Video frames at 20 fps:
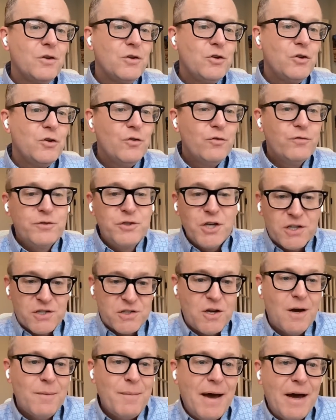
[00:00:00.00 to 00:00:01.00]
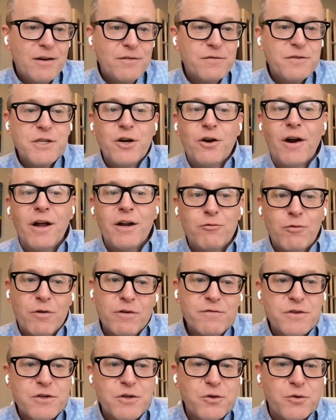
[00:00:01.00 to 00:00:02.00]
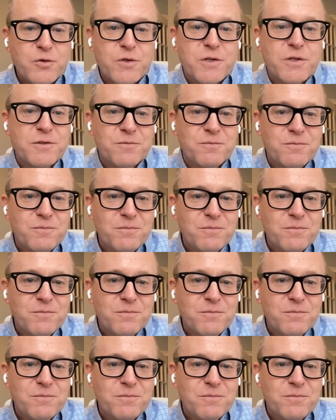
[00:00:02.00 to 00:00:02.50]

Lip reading: you've just come out of year-end reviews.